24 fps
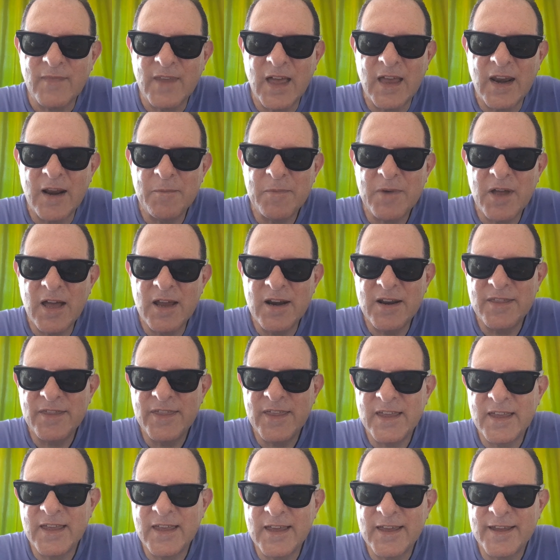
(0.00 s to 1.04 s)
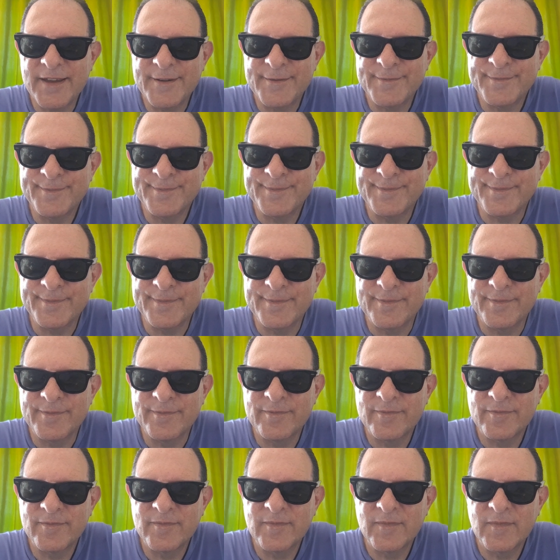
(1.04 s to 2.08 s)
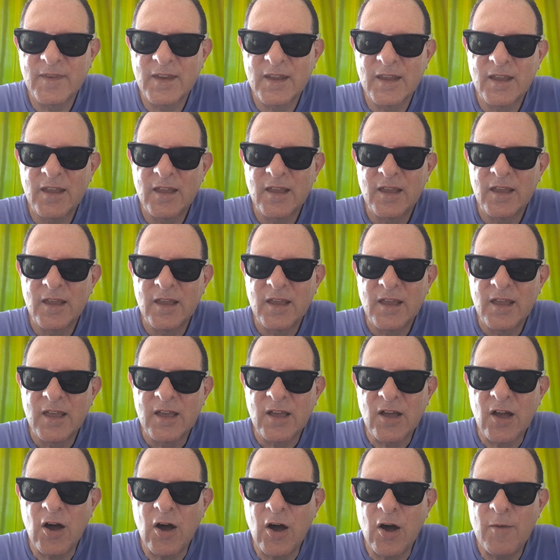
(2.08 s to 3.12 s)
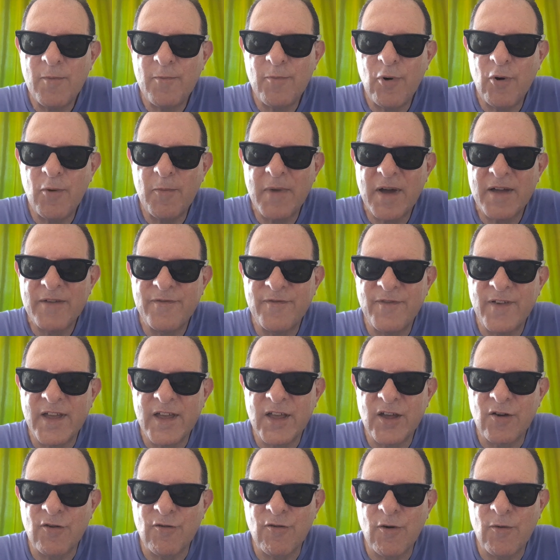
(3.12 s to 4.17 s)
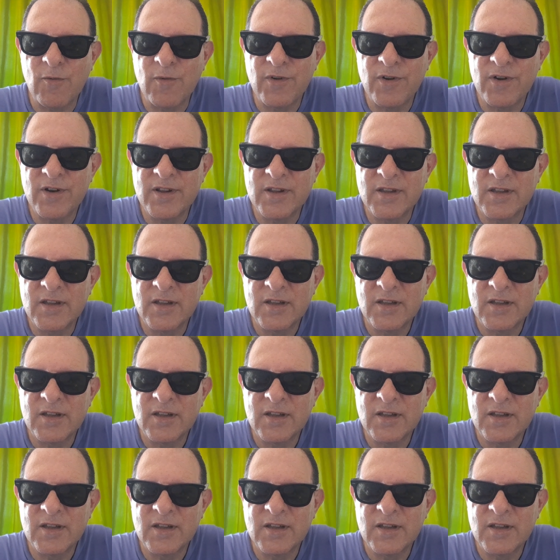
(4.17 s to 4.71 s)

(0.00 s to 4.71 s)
And I'm kind of thinking, can't put my finger on